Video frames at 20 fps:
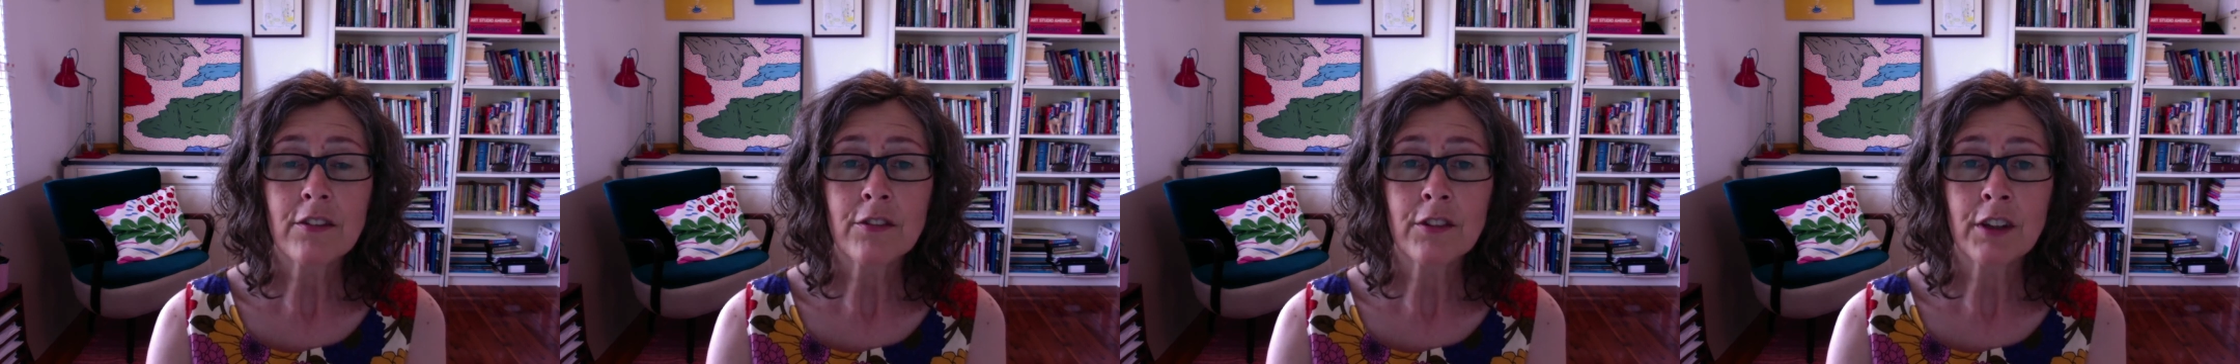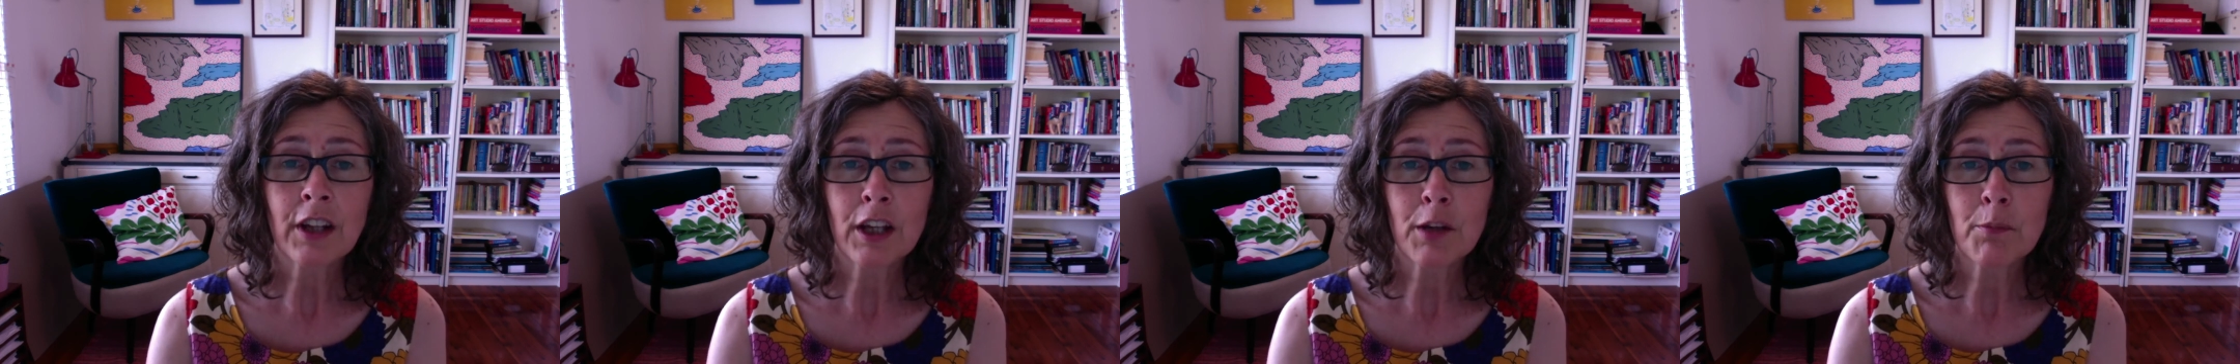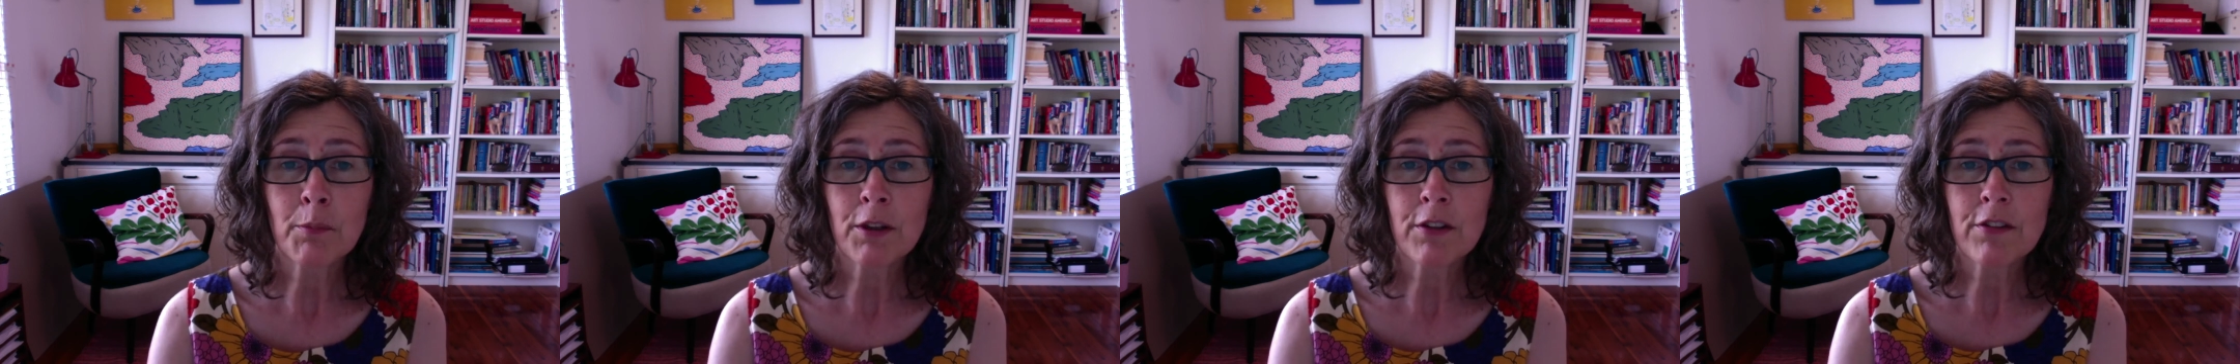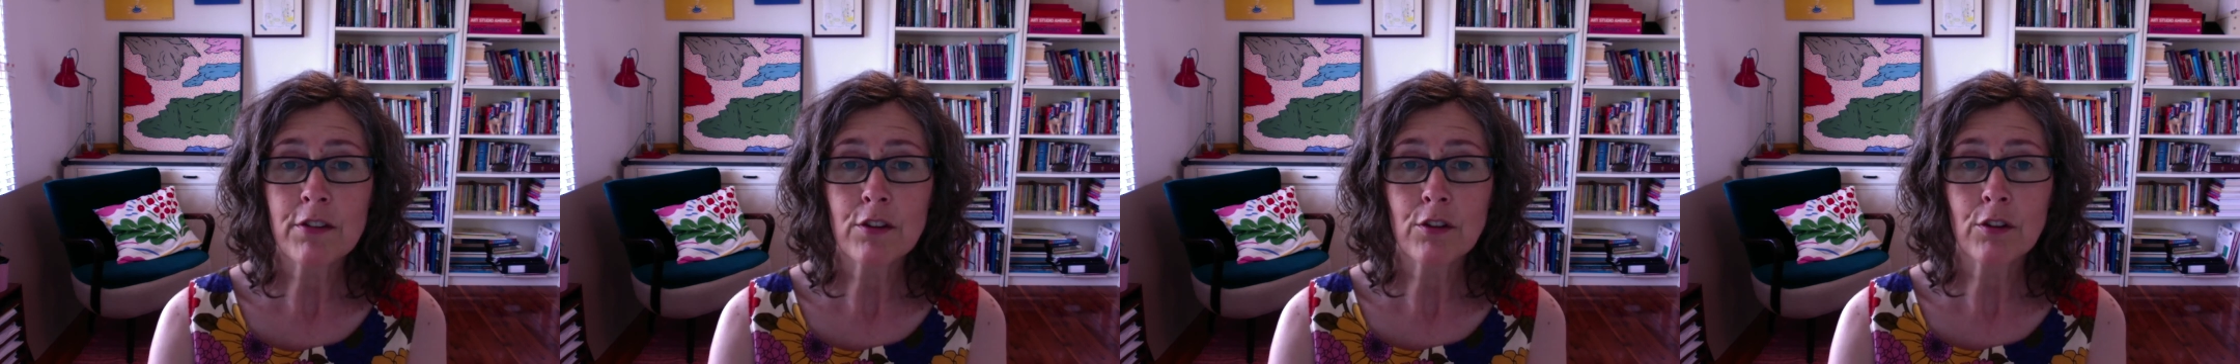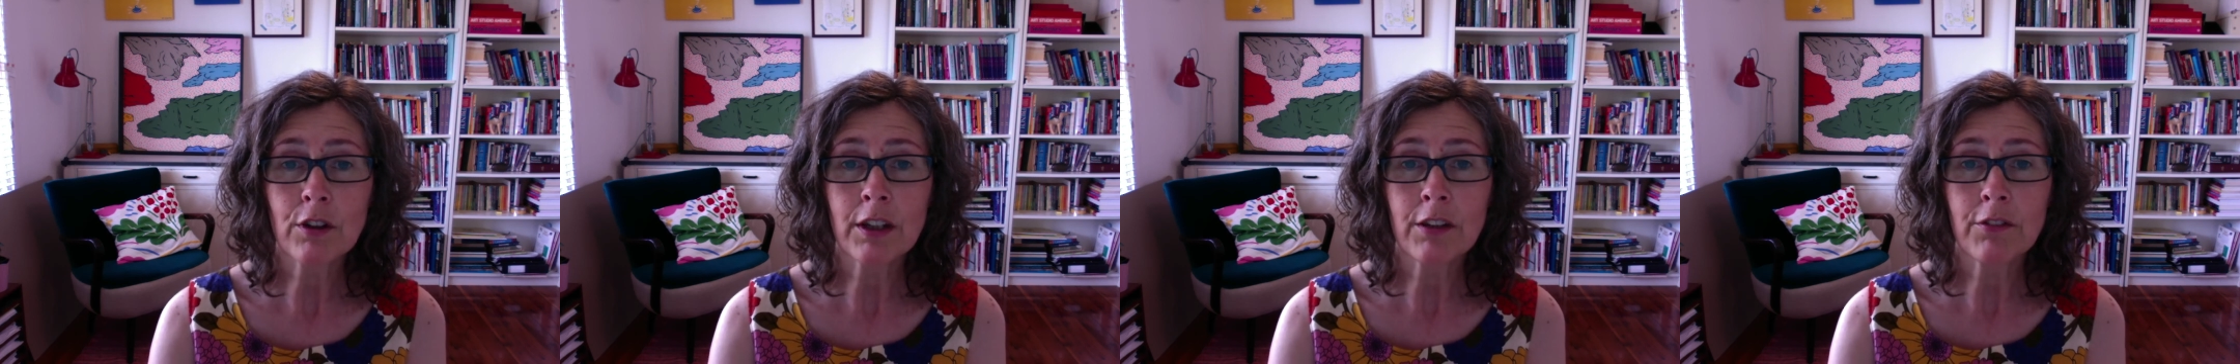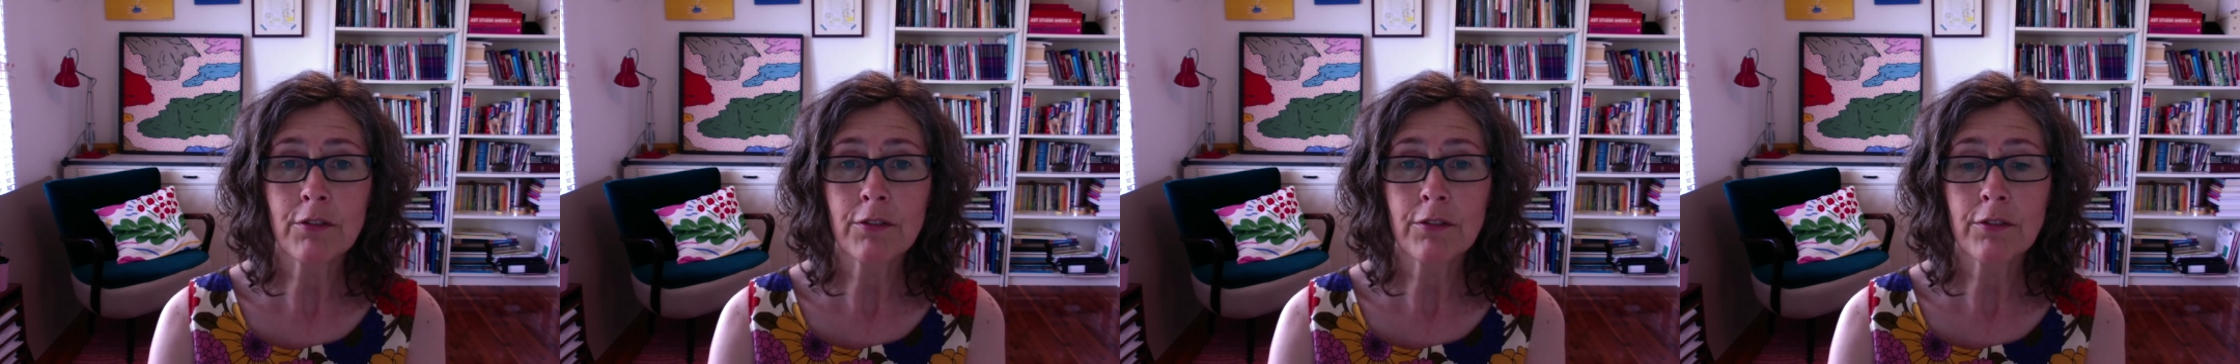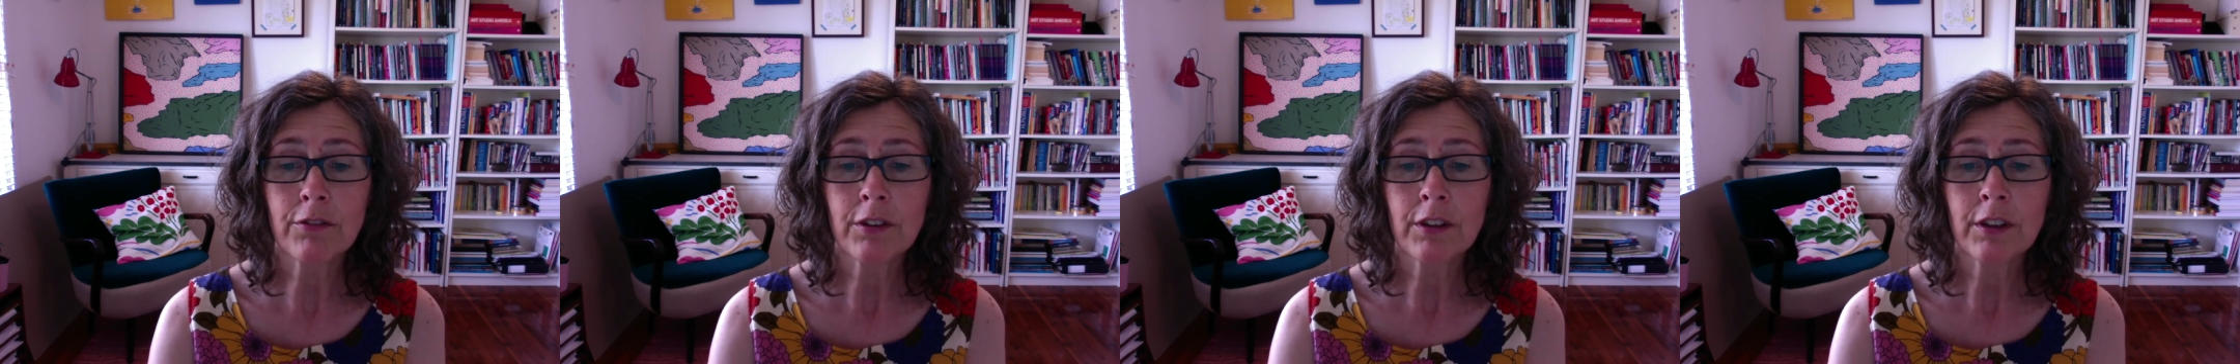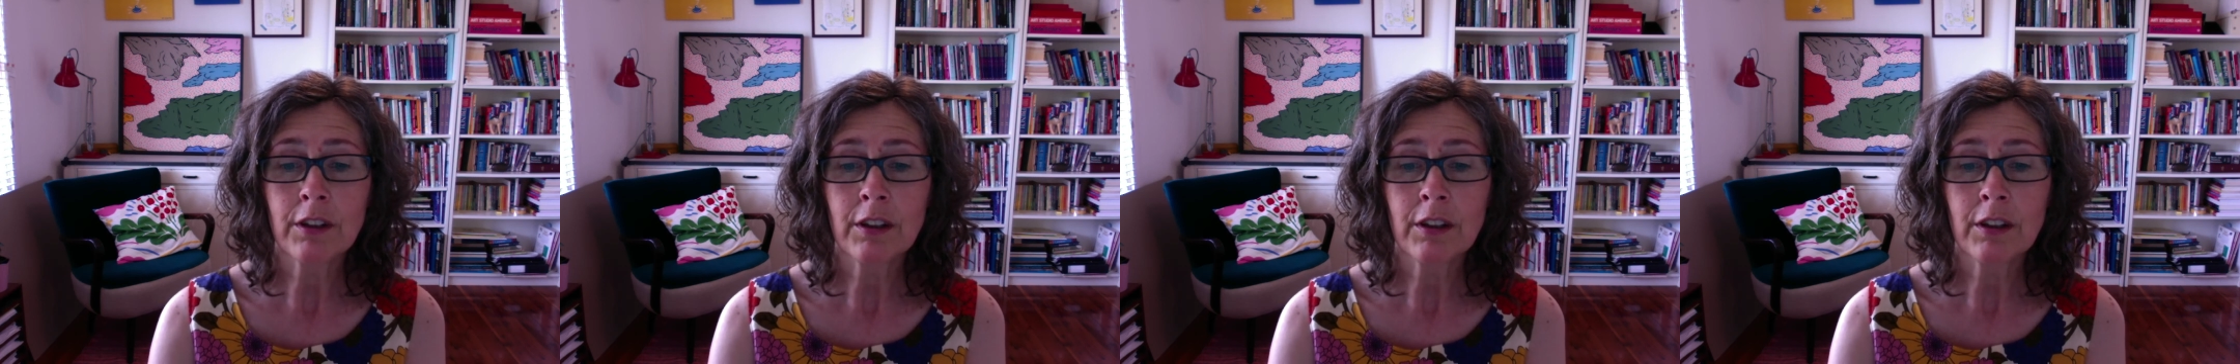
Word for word: nameless grief.